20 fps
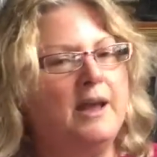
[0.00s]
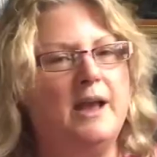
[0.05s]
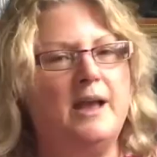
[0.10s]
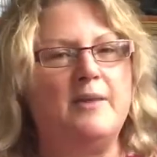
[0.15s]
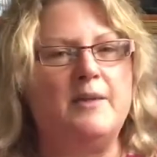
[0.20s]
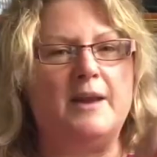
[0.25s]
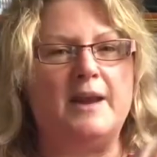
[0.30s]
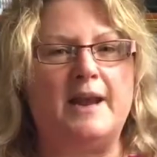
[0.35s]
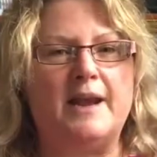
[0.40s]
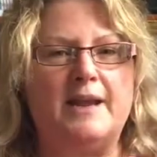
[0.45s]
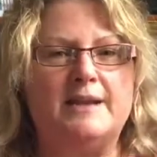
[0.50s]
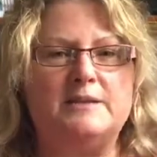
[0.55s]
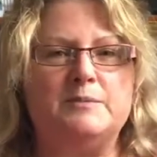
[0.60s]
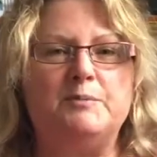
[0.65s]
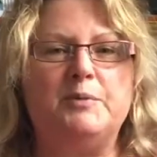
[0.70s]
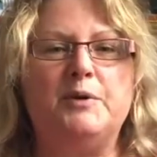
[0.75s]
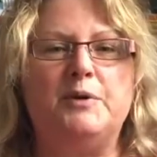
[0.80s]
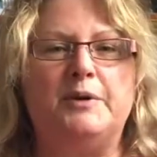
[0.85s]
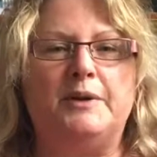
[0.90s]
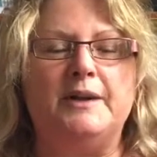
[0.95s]
and then I had to
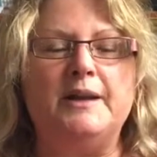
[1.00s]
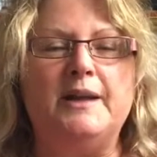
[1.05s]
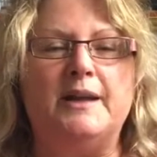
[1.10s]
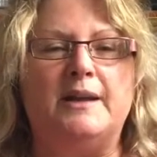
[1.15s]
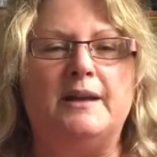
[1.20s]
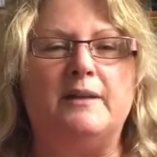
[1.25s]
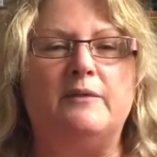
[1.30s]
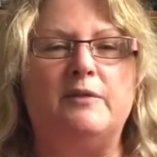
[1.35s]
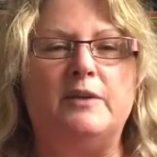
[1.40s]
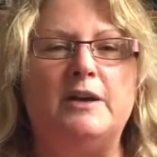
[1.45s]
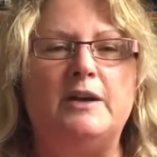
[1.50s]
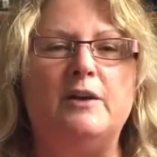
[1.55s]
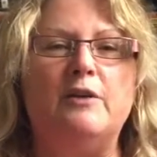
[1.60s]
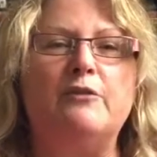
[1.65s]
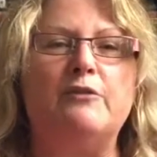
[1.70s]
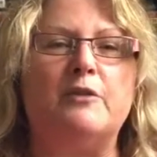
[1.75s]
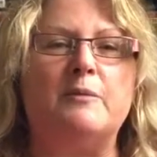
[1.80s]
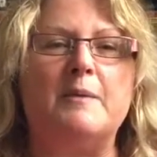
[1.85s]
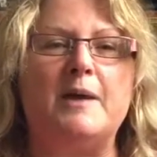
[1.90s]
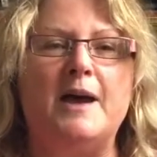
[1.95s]
pull in a video
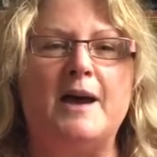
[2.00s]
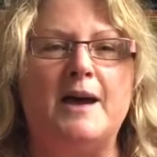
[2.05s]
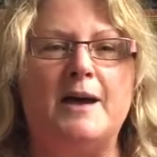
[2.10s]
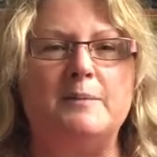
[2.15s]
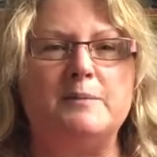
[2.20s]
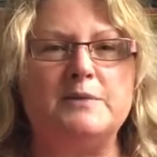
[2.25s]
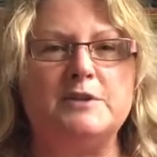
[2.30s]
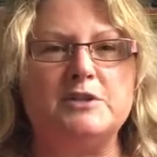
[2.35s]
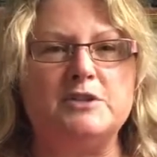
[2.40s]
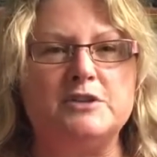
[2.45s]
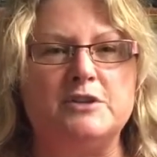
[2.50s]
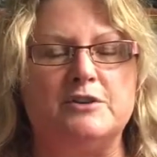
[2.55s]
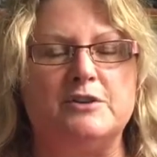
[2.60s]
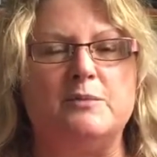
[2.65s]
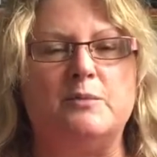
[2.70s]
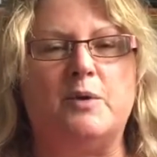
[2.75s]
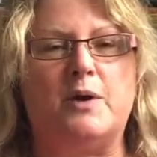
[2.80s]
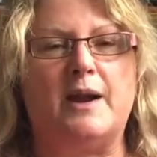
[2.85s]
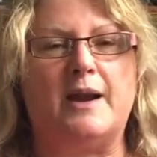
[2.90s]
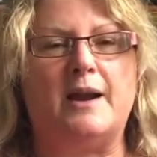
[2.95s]
from up to show
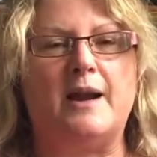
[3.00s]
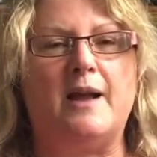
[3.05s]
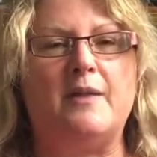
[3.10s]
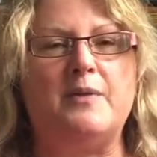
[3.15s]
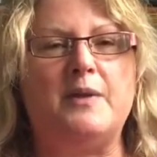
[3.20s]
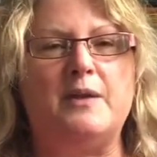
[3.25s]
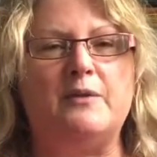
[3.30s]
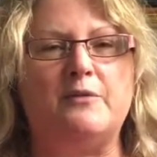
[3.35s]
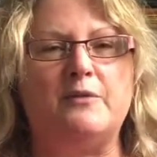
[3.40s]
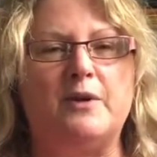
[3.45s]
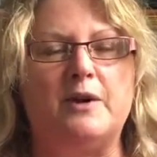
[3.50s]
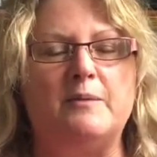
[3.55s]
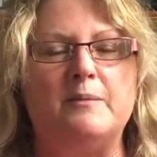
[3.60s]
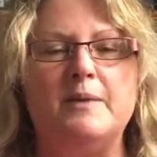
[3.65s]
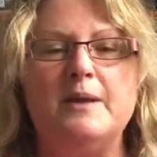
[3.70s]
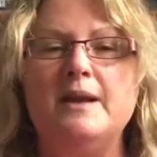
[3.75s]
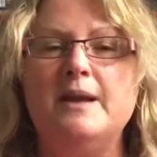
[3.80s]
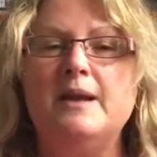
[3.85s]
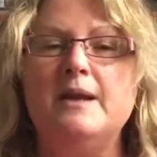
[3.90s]
them where I got that from.